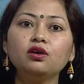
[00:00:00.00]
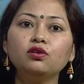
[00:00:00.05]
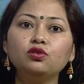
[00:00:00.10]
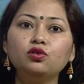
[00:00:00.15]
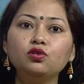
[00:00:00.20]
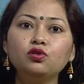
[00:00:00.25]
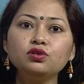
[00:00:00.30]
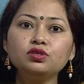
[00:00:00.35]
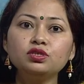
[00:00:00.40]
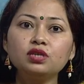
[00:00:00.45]

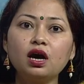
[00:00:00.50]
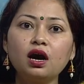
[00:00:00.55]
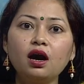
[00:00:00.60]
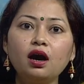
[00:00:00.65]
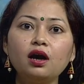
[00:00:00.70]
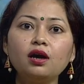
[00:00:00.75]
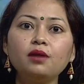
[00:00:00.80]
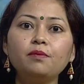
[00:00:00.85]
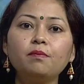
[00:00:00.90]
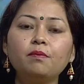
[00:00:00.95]
those
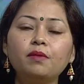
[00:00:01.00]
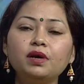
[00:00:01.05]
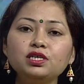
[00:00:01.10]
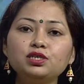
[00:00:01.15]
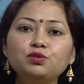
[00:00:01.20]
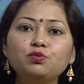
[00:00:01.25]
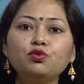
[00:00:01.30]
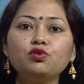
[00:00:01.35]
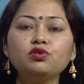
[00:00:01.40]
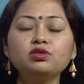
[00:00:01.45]
are
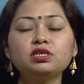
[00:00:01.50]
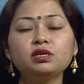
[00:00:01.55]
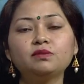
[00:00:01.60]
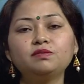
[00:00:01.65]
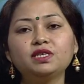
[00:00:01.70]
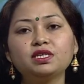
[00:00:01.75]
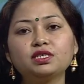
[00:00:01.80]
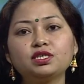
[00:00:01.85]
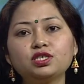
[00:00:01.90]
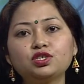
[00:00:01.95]
much more
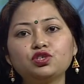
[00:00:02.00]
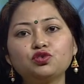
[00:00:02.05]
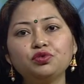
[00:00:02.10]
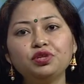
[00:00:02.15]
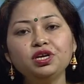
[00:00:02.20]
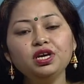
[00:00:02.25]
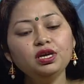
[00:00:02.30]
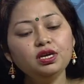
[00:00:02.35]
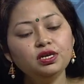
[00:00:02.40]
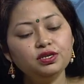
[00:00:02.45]
subjected to
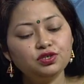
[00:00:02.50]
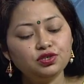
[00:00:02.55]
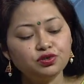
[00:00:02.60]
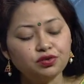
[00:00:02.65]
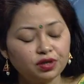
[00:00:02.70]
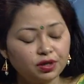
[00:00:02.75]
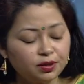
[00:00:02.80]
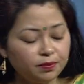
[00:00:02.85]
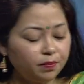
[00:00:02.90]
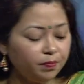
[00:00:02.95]
the injury.